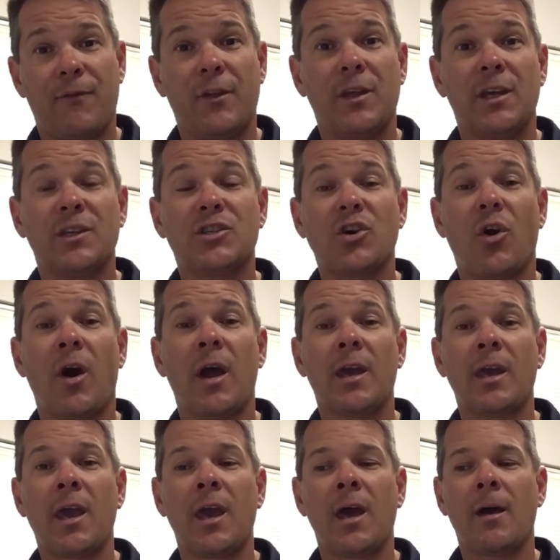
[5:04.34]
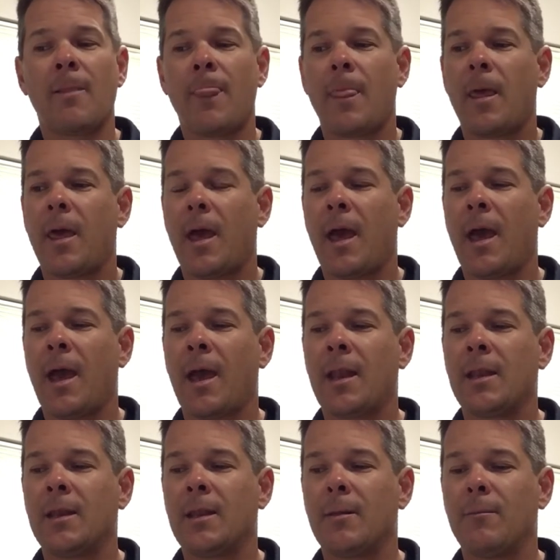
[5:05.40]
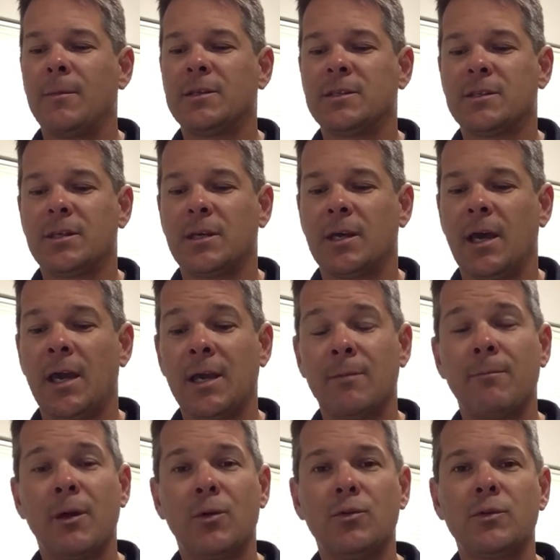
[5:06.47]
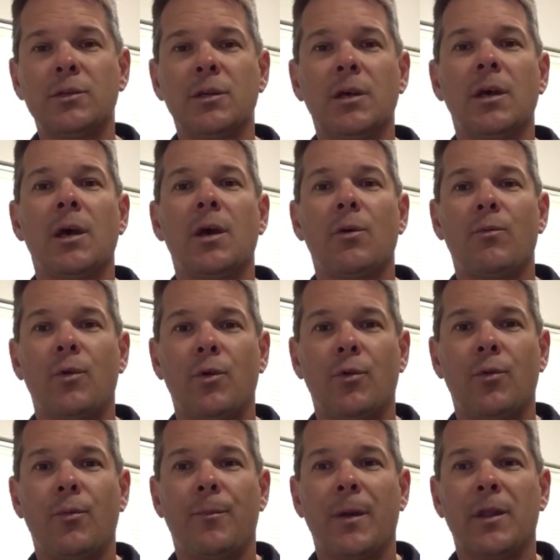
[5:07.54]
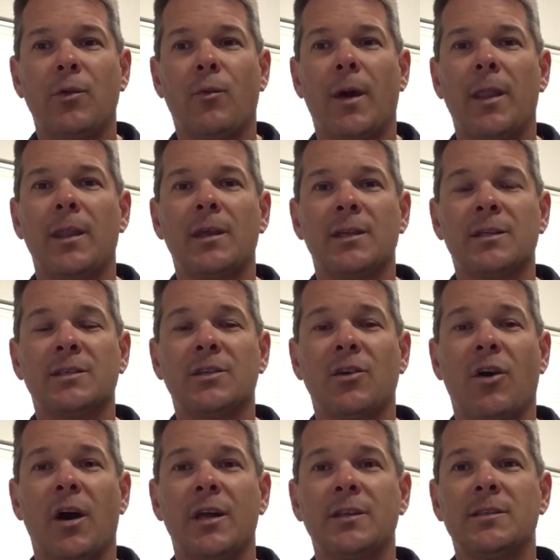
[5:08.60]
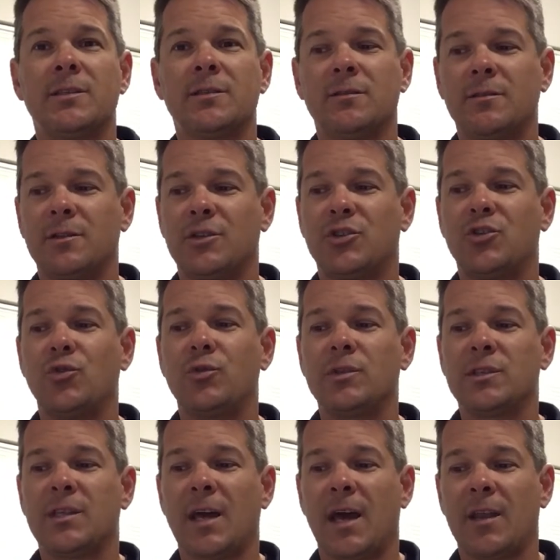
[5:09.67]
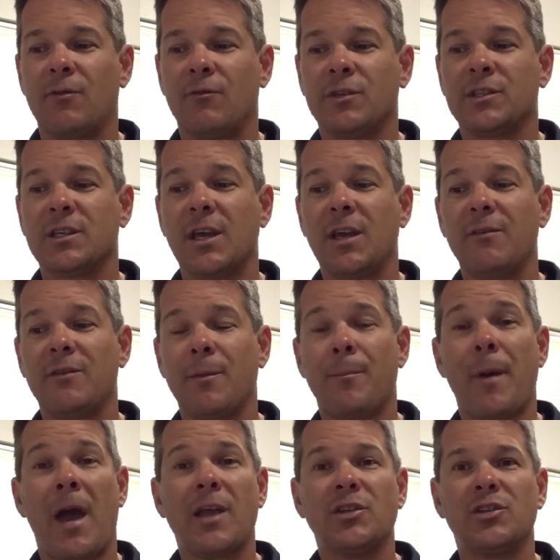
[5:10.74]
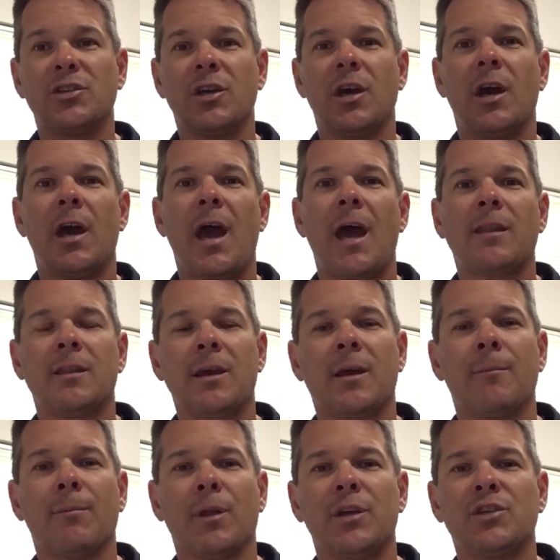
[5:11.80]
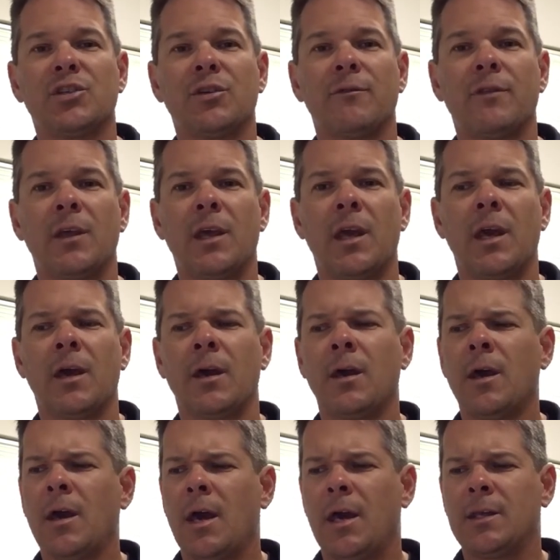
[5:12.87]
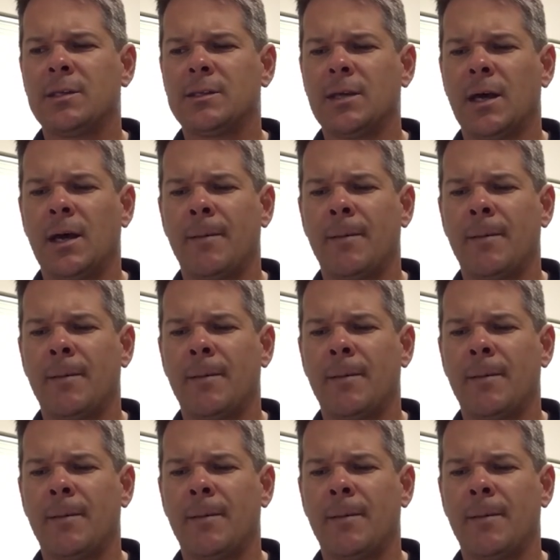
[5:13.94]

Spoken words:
for the entire year, and Mr. Ian Mills will be the one that decides the students that receive the badge at the completion of the year. It's